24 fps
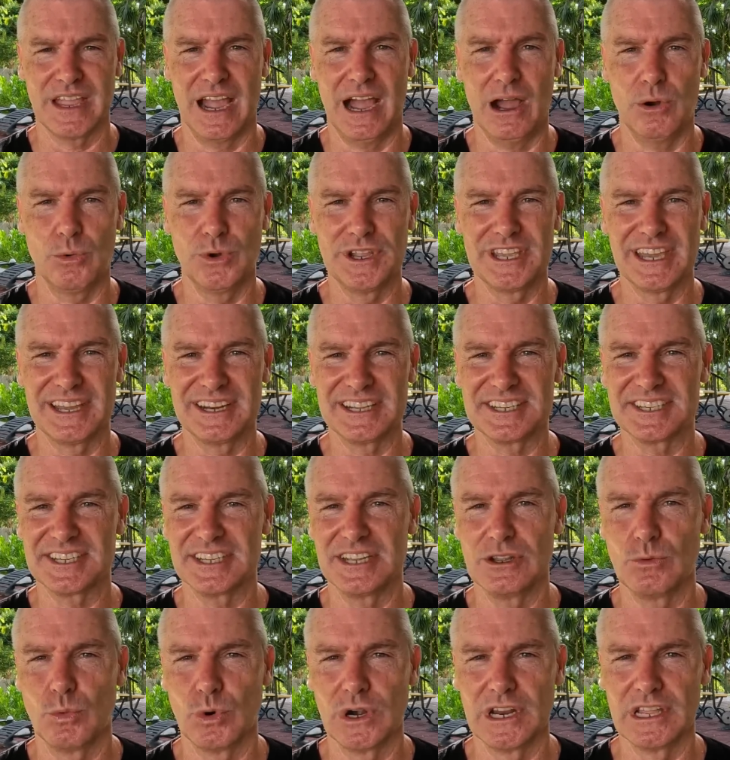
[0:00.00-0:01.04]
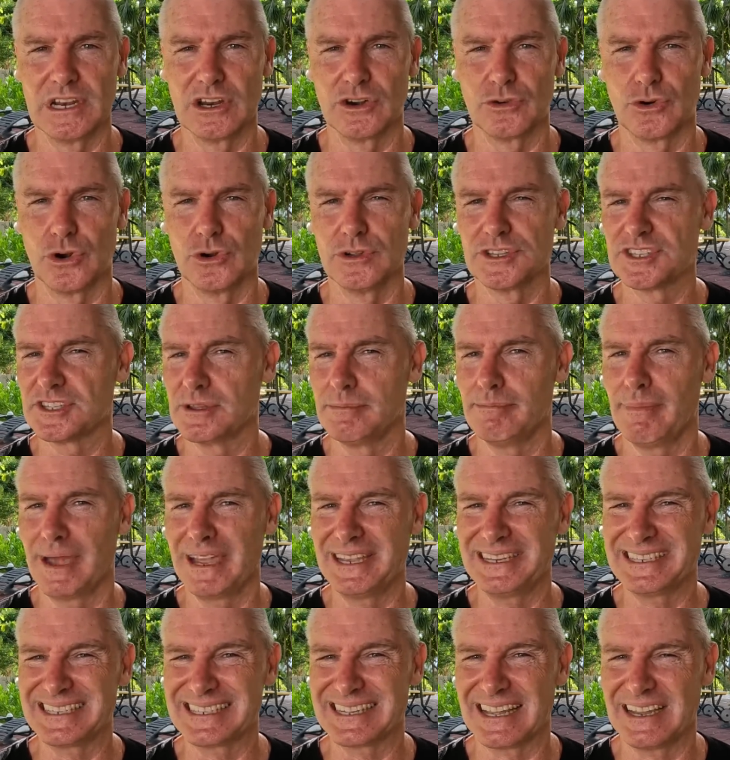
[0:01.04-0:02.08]
Are we going to see Willie le Roux as the
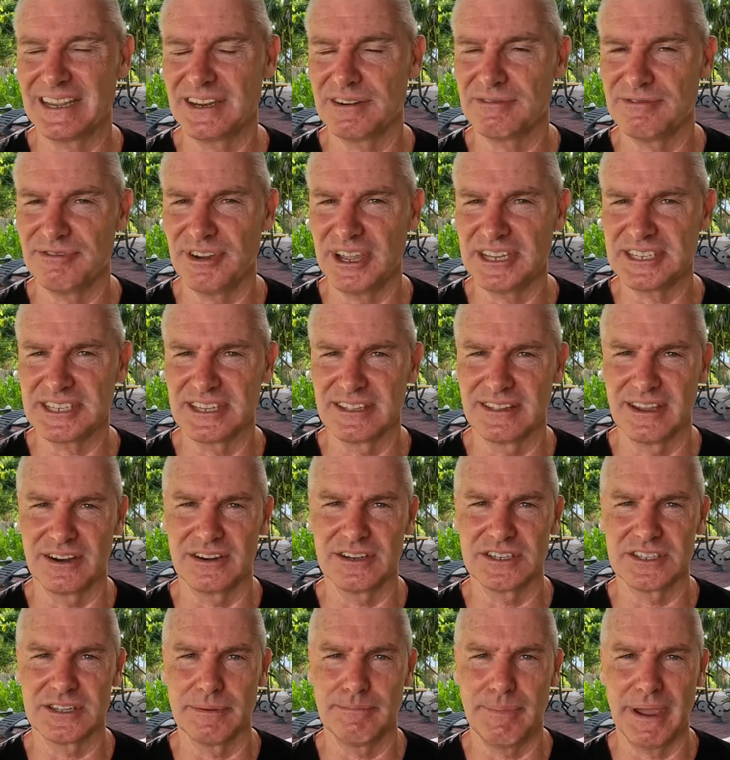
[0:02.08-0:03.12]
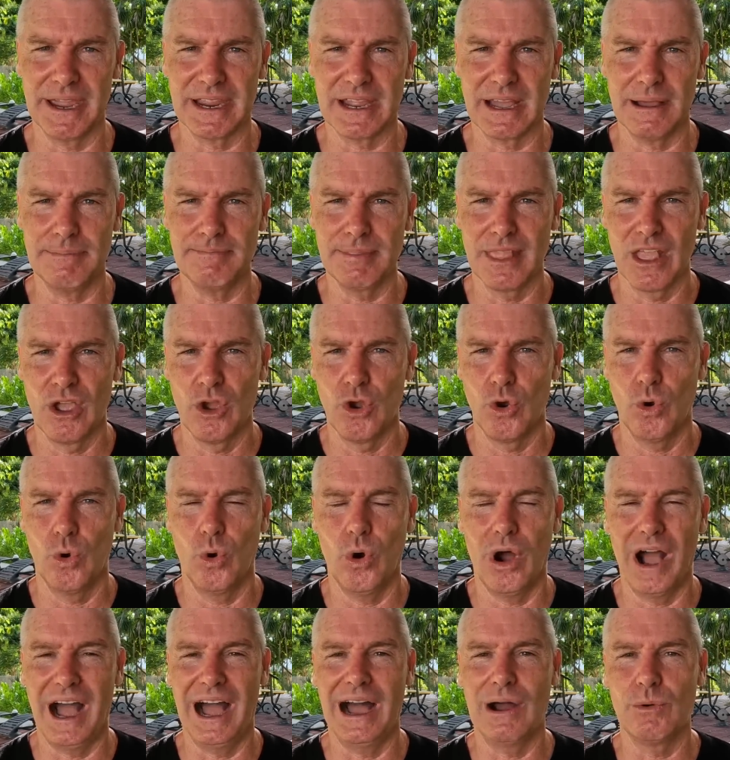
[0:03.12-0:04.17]
mainstay and Fassi there as the backup,
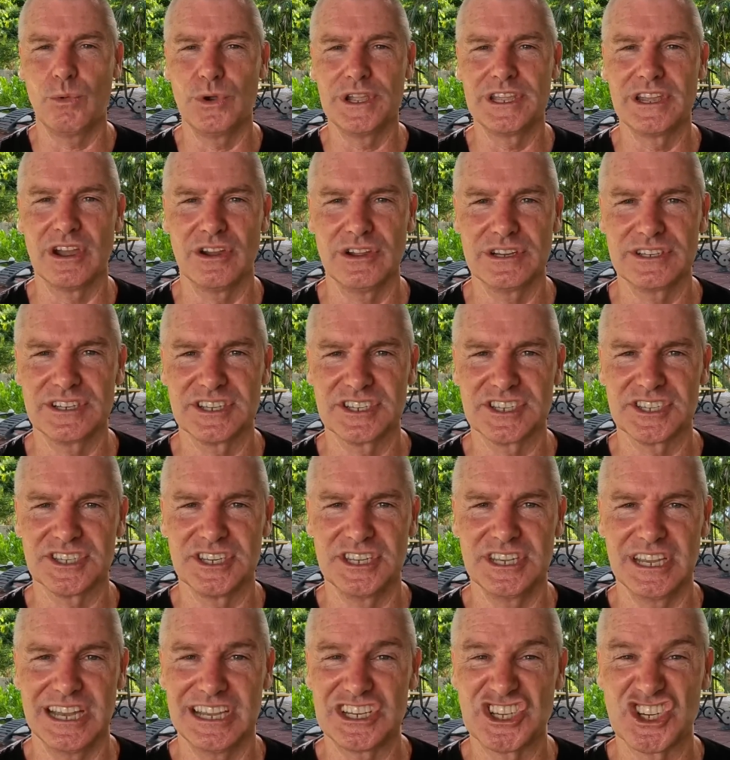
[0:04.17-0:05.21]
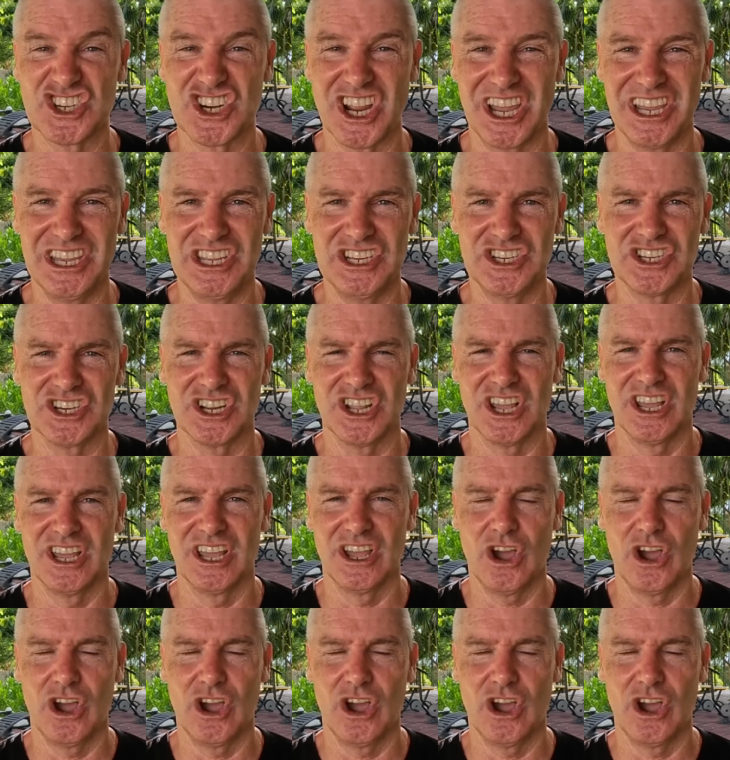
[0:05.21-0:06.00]
or are we going to see a change